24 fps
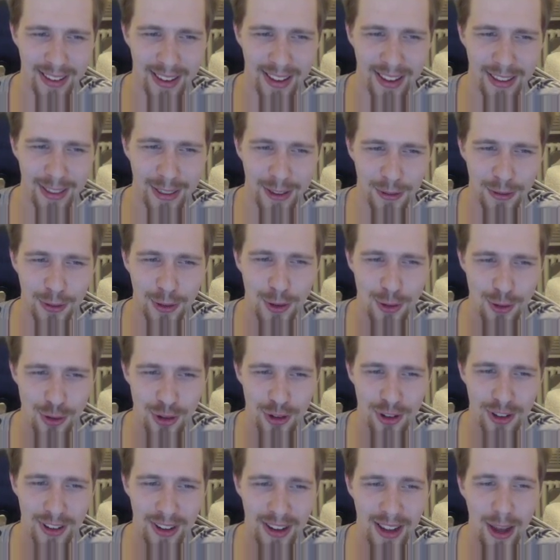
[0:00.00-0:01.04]
in the
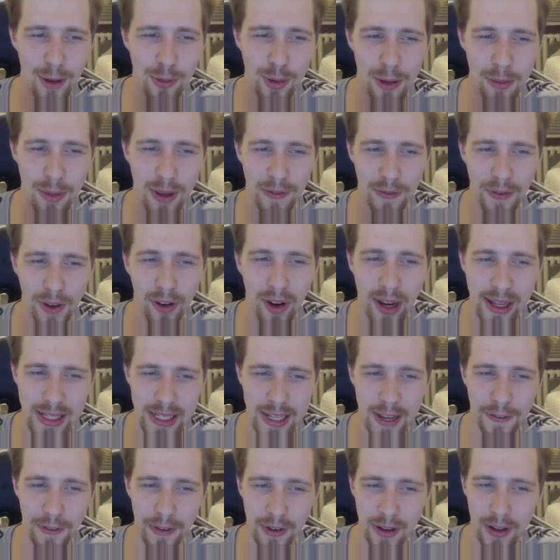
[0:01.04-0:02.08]
future, it will be very
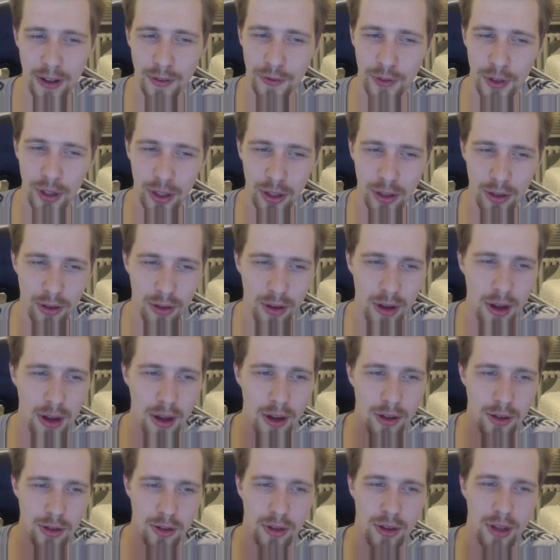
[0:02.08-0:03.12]
difficult for you
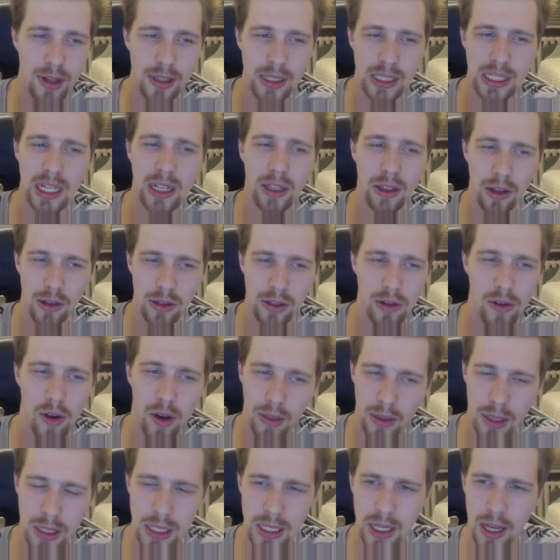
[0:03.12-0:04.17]
to continue
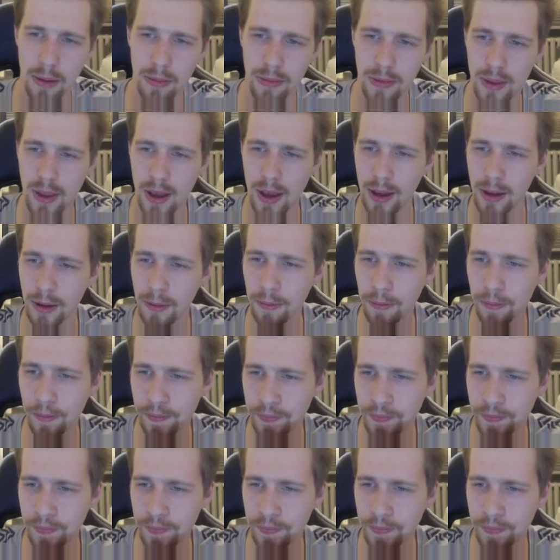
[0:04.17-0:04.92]
doing the same thing.